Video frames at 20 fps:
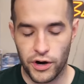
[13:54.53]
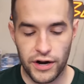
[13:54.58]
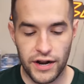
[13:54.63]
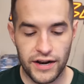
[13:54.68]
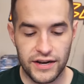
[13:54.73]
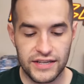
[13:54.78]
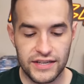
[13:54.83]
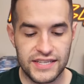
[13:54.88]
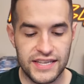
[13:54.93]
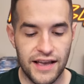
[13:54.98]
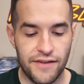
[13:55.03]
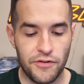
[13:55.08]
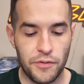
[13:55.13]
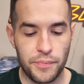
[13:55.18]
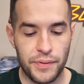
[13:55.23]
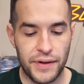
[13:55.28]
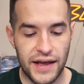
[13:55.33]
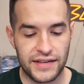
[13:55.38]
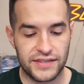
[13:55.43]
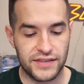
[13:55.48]
We are down to
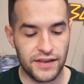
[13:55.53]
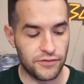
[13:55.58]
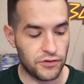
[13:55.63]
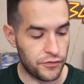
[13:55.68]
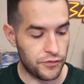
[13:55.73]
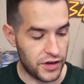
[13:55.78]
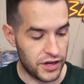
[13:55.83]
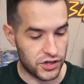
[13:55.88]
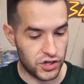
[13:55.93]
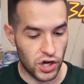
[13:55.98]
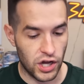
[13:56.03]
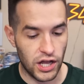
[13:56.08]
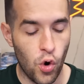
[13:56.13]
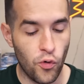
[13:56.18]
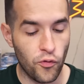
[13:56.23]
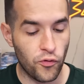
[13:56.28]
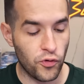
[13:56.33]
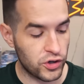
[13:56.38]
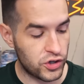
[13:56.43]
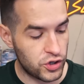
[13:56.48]
7 packs left of each.
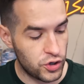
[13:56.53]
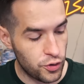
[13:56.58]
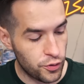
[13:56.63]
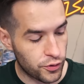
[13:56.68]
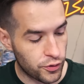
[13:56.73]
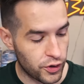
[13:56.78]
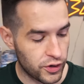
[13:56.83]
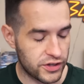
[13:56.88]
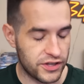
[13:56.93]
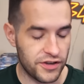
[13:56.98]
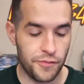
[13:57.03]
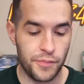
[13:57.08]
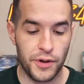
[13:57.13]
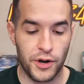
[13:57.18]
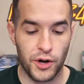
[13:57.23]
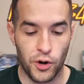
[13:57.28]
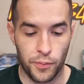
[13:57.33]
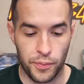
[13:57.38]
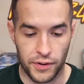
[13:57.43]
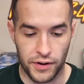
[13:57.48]
Over 2/3 have
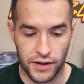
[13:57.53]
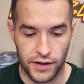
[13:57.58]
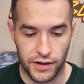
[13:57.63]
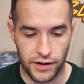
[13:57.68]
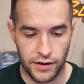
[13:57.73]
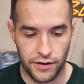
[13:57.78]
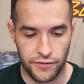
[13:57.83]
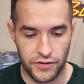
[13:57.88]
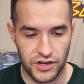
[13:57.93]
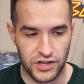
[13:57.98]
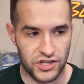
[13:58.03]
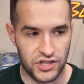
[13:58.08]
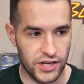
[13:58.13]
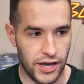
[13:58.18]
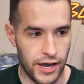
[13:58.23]
been opened of each